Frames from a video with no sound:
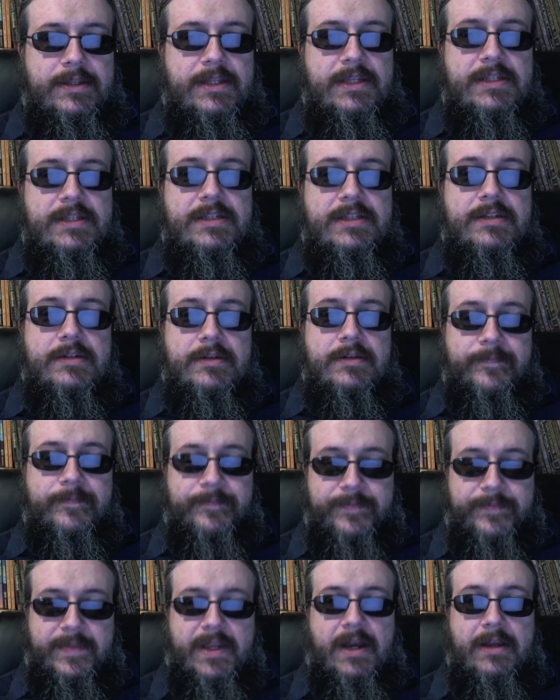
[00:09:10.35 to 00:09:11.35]
This,
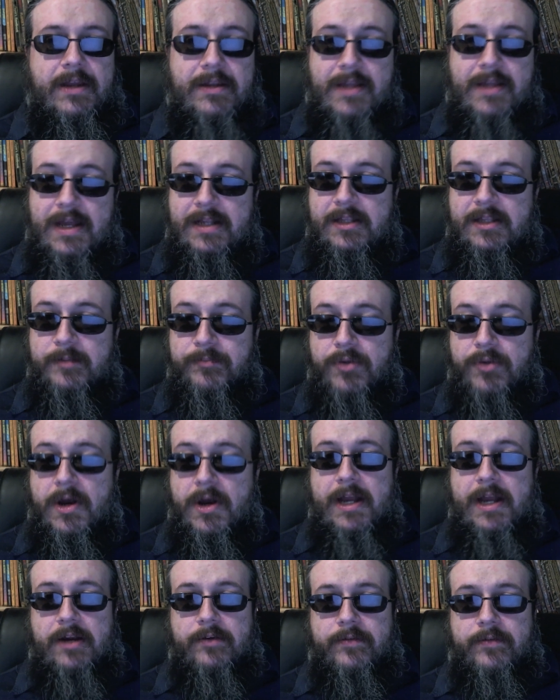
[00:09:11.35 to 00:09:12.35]
unlike the
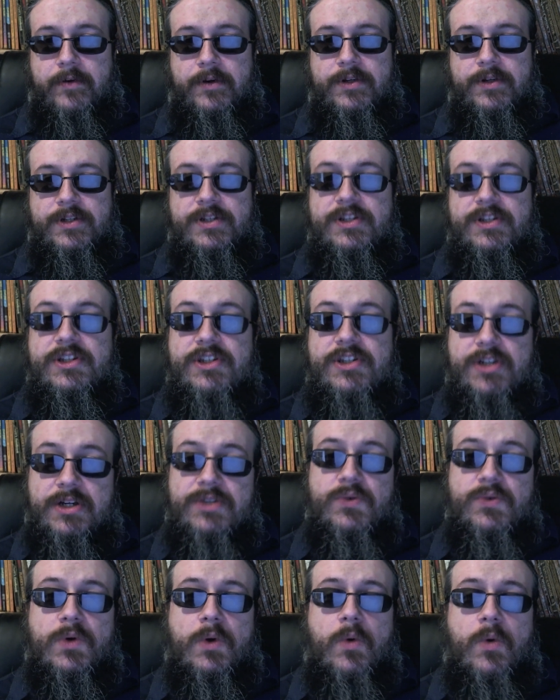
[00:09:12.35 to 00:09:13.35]
prior versions,
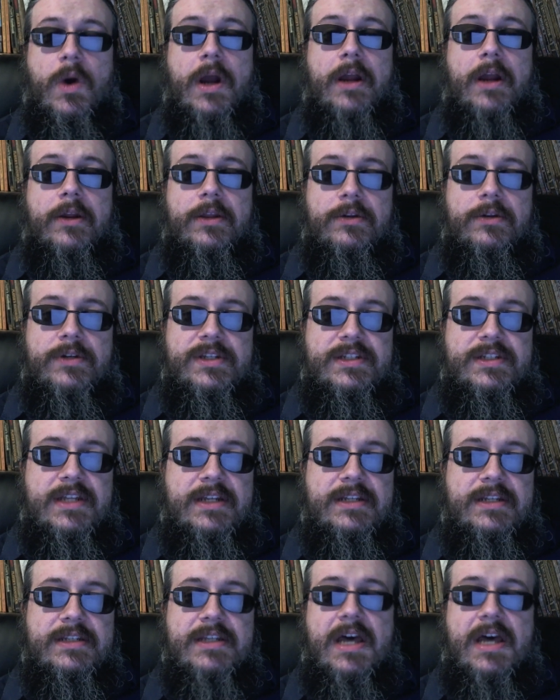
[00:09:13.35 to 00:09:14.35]
does require you to
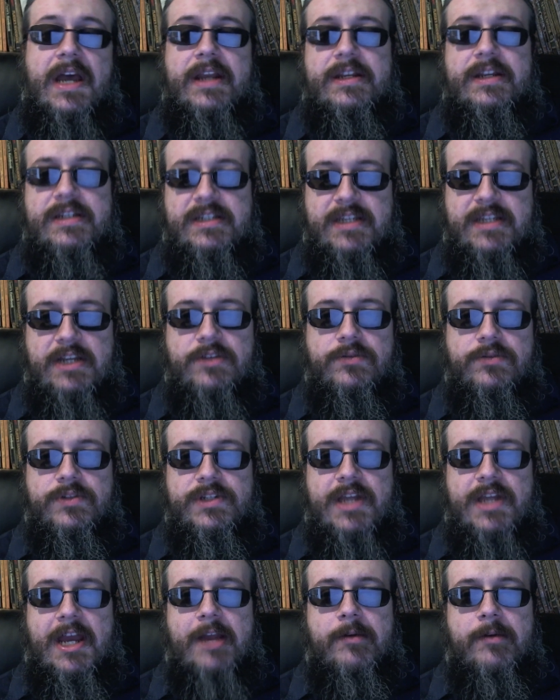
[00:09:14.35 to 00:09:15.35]
set aside a
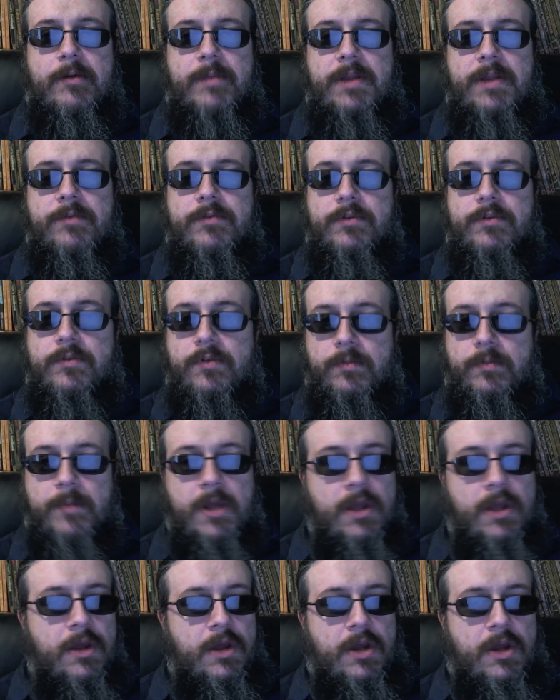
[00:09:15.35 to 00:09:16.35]
scheduled time to meet with the group,
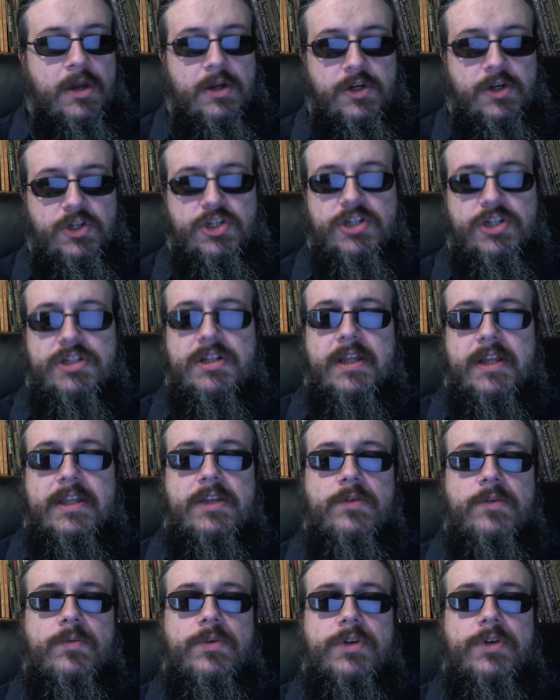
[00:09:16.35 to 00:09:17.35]
just
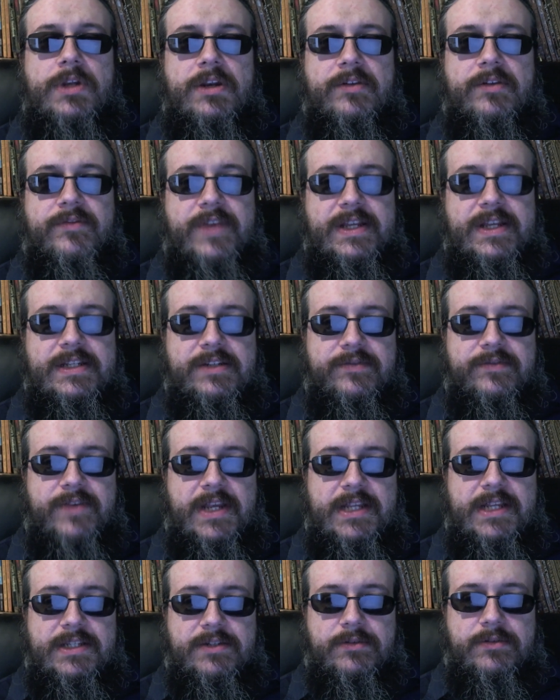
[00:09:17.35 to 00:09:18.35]
like you would in a
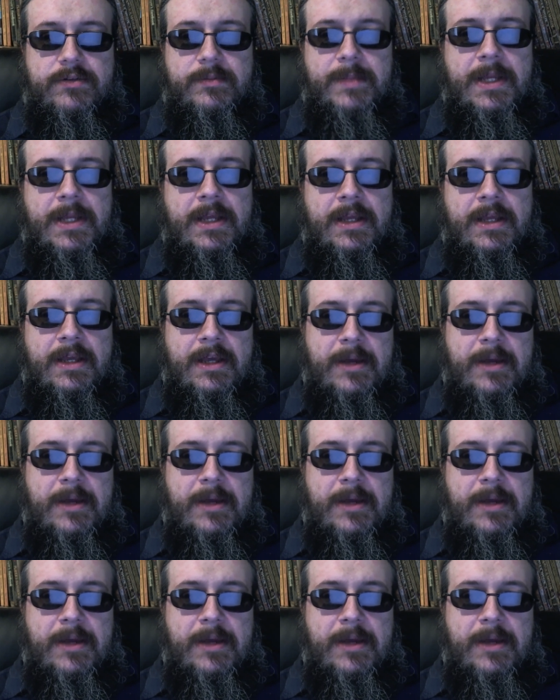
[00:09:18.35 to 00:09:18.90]
face-to-face group.